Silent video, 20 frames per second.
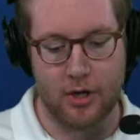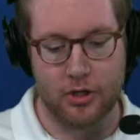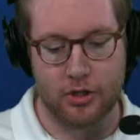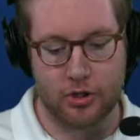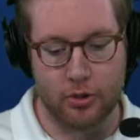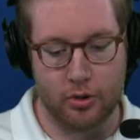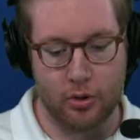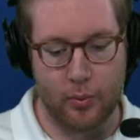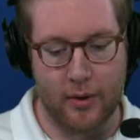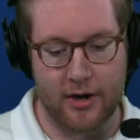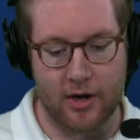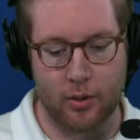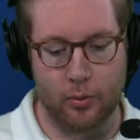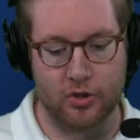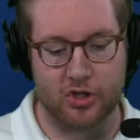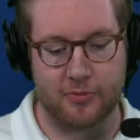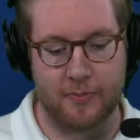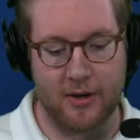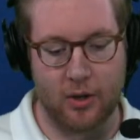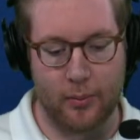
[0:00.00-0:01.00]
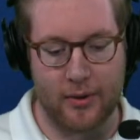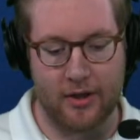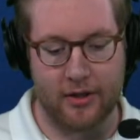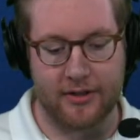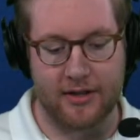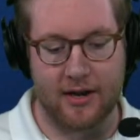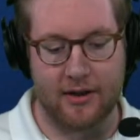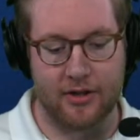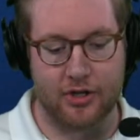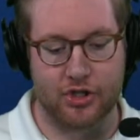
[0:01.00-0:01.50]
to the winner. We'll spin a wheel at
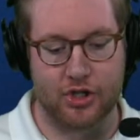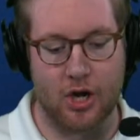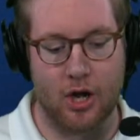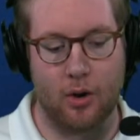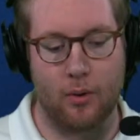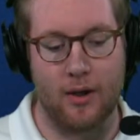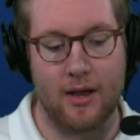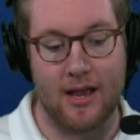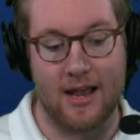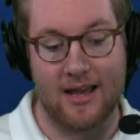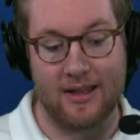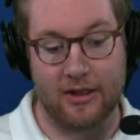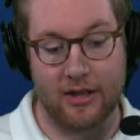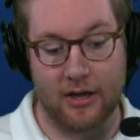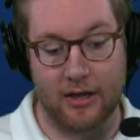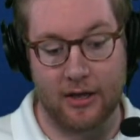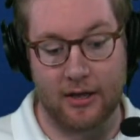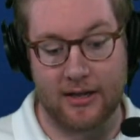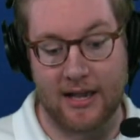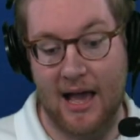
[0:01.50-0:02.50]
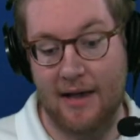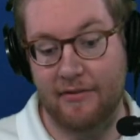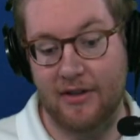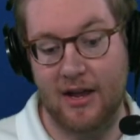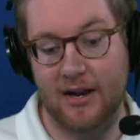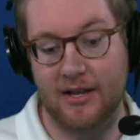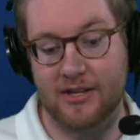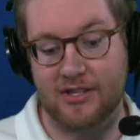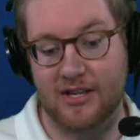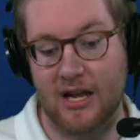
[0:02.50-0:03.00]
the end of the show. The
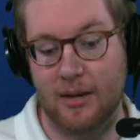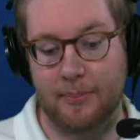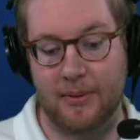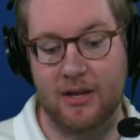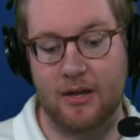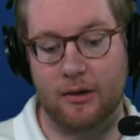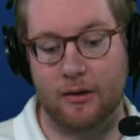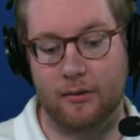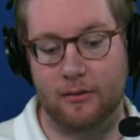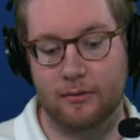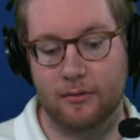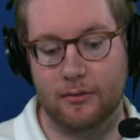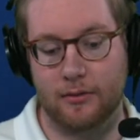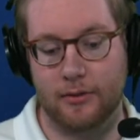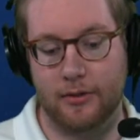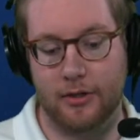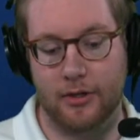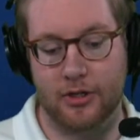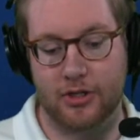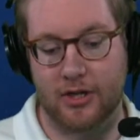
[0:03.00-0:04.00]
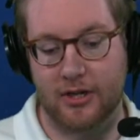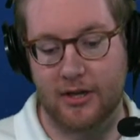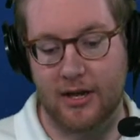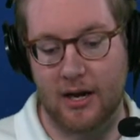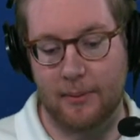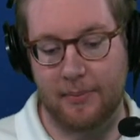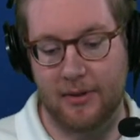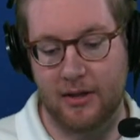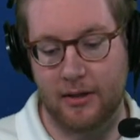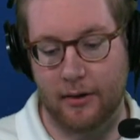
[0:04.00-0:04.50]
caveat is you got to be here. You got
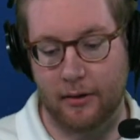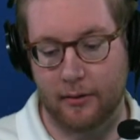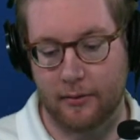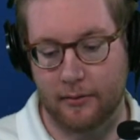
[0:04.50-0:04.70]
to be here.